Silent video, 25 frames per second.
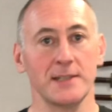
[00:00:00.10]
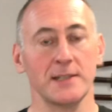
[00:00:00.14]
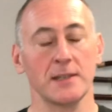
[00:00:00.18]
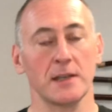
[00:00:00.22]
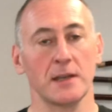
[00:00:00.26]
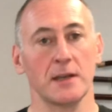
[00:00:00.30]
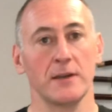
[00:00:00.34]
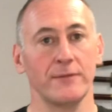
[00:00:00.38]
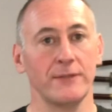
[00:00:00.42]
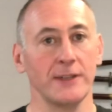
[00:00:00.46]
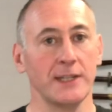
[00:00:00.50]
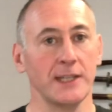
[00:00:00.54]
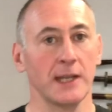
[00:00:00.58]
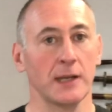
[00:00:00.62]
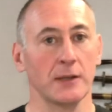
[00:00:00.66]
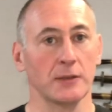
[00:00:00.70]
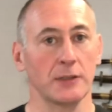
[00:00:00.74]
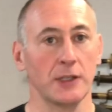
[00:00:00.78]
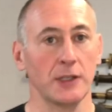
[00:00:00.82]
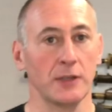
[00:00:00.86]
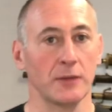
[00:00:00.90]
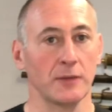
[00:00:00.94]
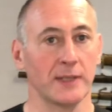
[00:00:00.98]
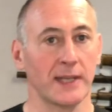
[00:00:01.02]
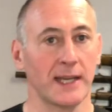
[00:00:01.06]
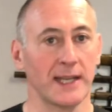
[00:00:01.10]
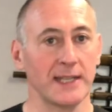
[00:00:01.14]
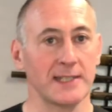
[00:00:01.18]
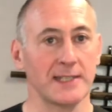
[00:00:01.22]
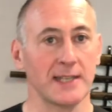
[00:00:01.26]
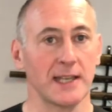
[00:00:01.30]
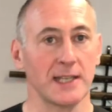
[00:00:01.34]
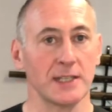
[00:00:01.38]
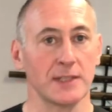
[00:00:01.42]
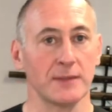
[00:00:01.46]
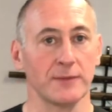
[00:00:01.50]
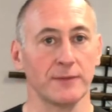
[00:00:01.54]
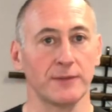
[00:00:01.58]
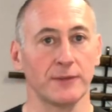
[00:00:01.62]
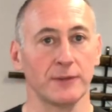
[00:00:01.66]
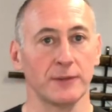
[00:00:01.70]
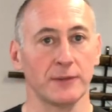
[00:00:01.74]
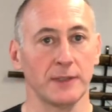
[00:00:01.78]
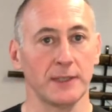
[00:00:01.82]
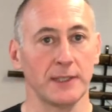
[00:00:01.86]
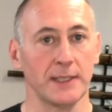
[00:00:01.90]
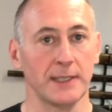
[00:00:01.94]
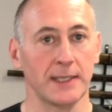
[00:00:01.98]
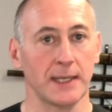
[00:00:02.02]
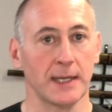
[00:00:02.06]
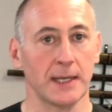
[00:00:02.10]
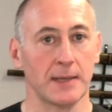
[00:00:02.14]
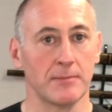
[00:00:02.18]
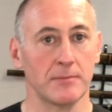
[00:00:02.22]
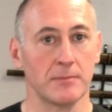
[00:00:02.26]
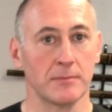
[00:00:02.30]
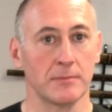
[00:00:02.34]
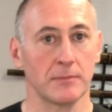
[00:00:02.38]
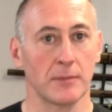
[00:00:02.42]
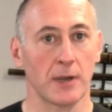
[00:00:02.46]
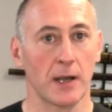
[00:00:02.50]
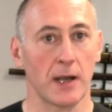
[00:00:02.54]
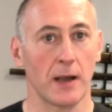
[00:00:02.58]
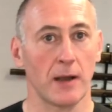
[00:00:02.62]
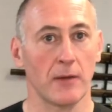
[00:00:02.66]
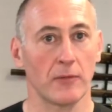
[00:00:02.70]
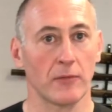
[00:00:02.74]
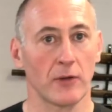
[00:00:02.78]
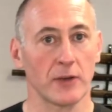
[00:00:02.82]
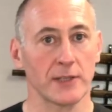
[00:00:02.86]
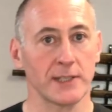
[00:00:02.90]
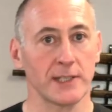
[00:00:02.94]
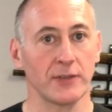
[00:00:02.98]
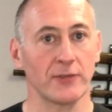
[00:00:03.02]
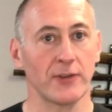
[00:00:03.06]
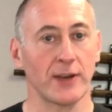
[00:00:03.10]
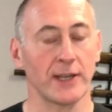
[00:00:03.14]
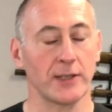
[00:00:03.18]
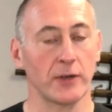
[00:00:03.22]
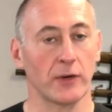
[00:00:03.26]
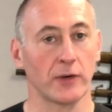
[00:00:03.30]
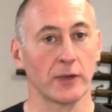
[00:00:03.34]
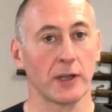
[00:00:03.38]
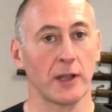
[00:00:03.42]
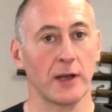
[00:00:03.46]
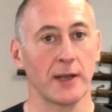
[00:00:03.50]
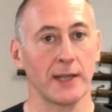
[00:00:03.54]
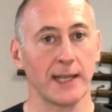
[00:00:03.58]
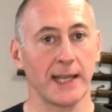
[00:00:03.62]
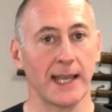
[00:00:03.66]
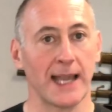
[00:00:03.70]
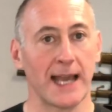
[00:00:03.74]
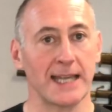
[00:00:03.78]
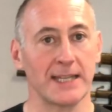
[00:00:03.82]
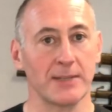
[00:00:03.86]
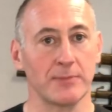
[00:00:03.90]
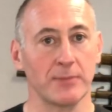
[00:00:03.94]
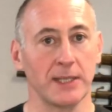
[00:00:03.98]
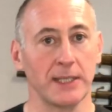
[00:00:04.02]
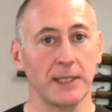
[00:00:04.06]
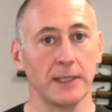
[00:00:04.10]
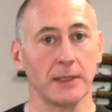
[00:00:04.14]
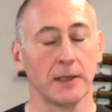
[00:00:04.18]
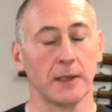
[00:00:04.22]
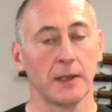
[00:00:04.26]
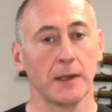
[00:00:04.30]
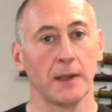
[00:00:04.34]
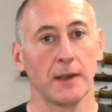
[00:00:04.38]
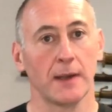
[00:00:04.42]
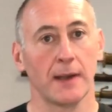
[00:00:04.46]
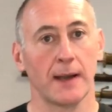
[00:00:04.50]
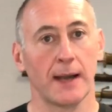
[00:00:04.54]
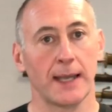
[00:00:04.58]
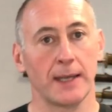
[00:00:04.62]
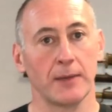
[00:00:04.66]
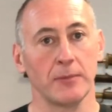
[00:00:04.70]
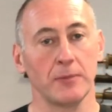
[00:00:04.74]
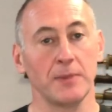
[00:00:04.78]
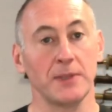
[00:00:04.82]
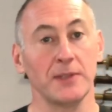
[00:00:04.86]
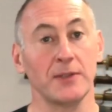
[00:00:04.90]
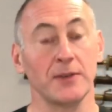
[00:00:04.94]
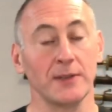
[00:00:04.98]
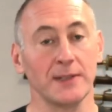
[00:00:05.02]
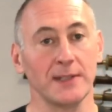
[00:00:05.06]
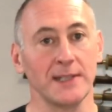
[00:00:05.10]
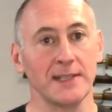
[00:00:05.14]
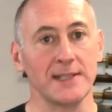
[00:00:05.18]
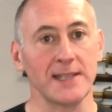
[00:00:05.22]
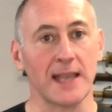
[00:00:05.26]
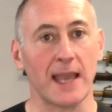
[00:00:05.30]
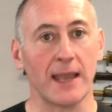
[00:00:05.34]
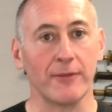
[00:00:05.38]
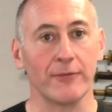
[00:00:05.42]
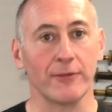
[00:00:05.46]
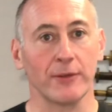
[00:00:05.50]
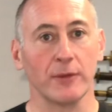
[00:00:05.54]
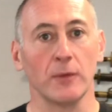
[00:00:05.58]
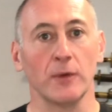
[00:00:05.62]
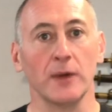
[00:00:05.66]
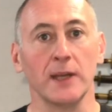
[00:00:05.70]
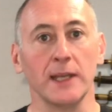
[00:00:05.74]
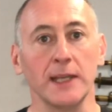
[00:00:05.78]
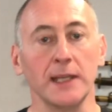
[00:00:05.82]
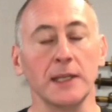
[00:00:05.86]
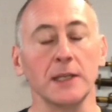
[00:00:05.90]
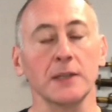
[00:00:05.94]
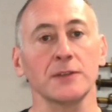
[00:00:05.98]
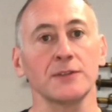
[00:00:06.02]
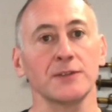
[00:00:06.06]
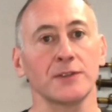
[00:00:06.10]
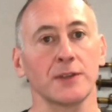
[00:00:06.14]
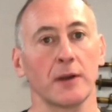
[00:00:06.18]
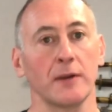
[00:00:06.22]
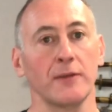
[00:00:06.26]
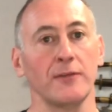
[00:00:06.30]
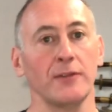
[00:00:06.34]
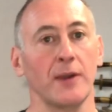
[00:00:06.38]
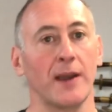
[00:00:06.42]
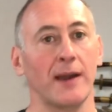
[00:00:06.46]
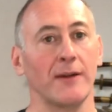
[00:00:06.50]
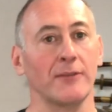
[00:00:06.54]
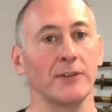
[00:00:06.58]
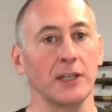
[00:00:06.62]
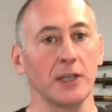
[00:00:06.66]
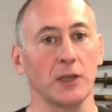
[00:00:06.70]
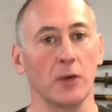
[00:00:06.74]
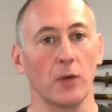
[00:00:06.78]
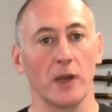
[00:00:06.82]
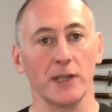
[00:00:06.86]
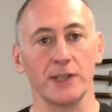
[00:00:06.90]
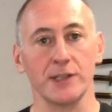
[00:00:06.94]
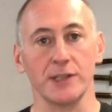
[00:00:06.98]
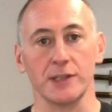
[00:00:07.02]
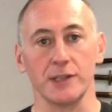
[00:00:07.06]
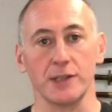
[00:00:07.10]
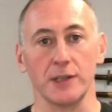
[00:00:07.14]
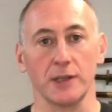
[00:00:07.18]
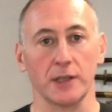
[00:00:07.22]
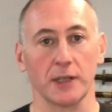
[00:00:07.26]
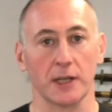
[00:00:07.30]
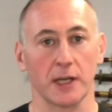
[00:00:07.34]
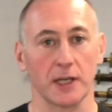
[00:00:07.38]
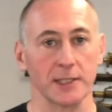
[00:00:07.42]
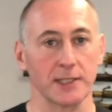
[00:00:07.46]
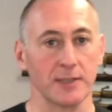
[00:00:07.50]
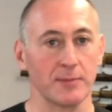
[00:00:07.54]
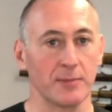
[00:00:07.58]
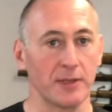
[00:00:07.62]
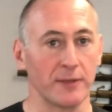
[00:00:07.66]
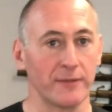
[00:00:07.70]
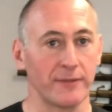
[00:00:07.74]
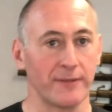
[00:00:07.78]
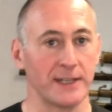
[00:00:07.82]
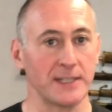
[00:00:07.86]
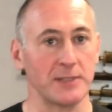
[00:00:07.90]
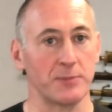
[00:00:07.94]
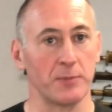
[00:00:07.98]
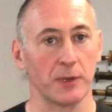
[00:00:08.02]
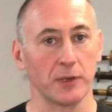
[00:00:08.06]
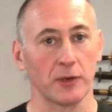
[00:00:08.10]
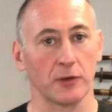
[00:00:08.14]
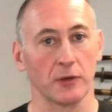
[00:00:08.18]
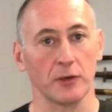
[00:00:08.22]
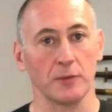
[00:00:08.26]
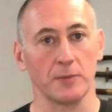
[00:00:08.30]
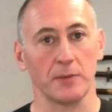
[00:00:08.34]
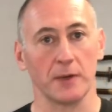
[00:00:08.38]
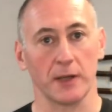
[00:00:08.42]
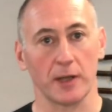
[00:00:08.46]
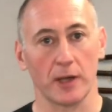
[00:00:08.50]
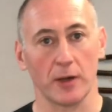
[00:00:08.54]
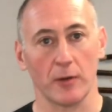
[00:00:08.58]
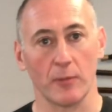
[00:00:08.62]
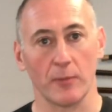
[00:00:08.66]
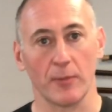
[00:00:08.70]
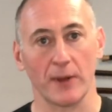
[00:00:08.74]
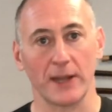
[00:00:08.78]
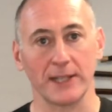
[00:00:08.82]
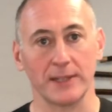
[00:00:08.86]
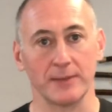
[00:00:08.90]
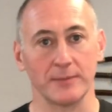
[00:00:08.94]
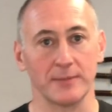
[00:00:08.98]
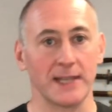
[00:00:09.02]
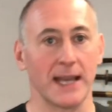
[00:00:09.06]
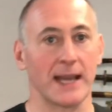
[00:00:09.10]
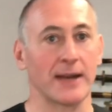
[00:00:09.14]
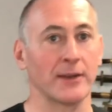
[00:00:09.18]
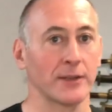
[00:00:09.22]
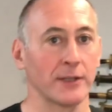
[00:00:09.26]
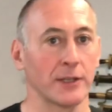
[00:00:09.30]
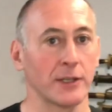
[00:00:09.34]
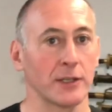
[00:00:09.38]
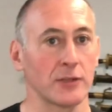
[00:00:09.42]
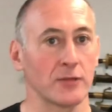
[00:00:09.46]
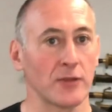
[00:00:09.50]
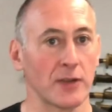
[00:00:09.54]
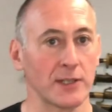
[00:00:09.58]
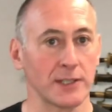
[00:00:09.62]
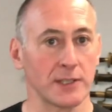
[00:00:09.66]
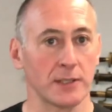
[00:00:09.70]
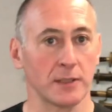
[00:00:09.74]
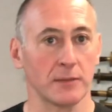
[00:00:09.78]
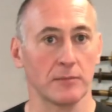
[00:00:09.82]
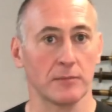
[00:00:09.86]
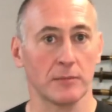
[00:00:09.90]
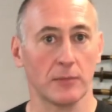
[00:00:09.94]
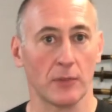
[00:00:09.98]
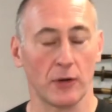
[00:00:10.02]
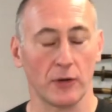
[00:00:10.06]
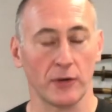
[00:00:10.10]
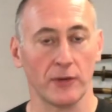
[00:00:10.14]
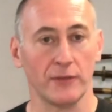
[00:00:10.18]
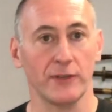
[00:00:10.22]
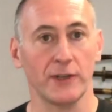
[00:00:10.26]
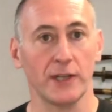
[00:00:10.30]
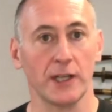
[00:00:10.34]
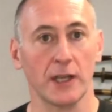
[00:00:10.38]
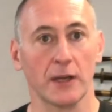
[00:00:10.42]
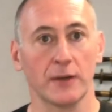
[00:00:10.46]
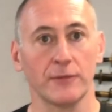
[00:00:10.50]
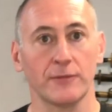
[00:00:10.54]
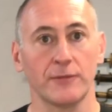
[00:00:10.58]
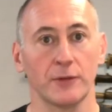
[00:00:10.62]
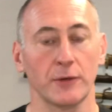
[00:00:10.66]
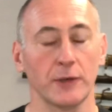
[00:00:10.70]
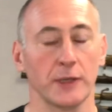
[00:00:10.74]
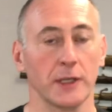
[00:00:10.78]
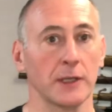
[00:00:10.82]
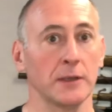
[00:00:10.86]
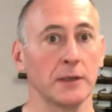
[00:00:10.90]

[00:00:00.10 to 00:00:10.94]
video Q&A session for the Rising Crane Online Academy, and we'll be doing these every week. So if you have any questions, you can ask them in the Facebook group, and I'll break them down and address them on a video for you.